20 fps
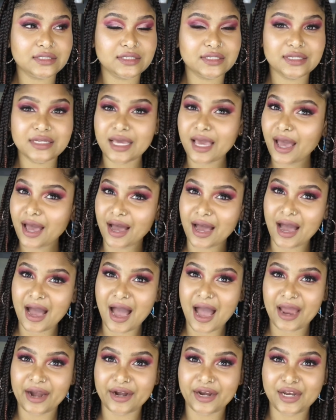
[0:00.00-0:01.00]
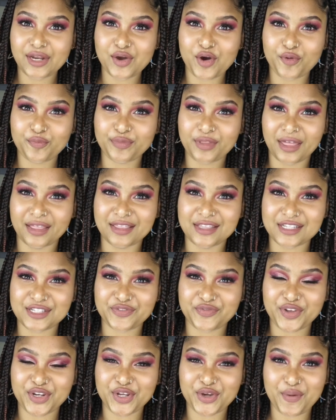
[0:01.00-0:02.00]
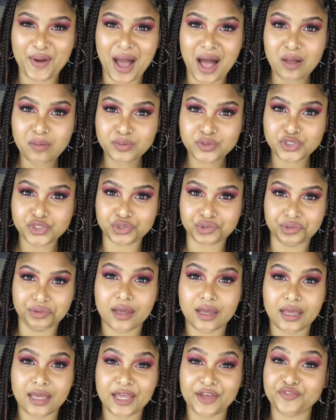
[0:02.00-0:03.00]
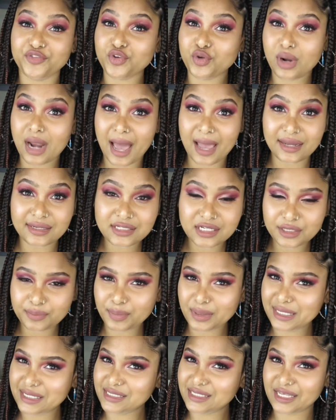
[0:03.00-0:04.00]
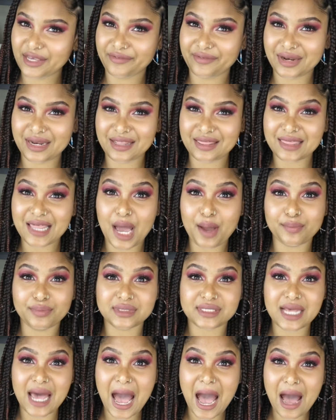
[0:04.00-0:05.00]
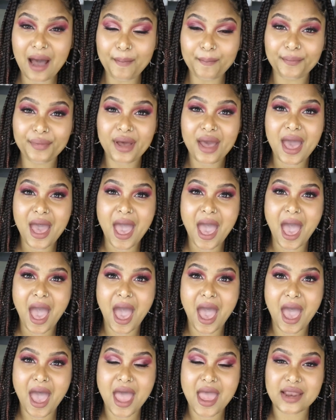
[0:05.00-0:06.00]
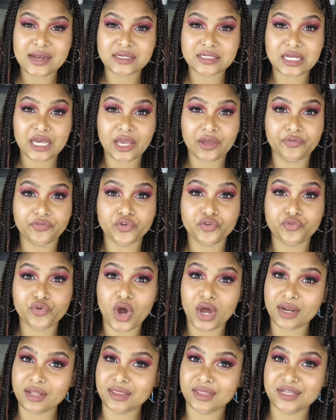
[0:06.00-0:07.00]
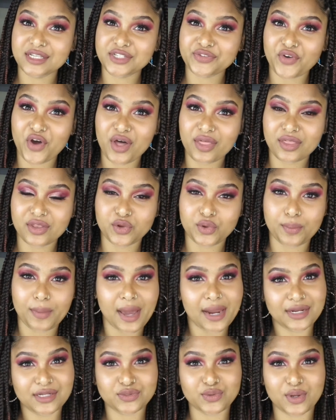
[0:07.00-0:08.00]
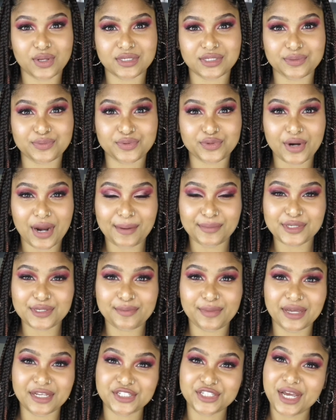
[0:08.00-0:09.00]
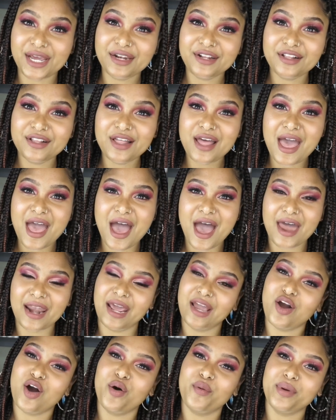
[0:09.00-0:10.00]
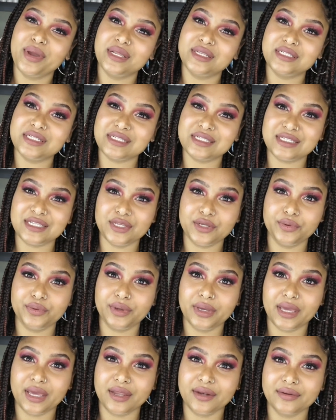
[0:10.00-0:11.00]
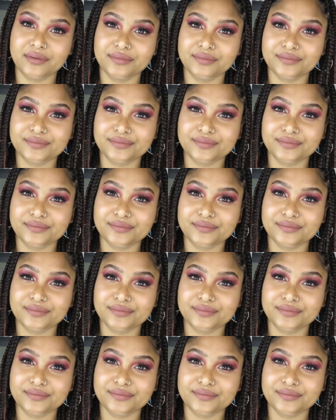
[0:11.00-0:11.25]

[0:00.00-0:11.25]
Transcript: yeah i really hope that this video helped you if you liked it please give it a thumbs up and if you've gotten this far then you might as well subscribe to my channel and i can't wait to see you again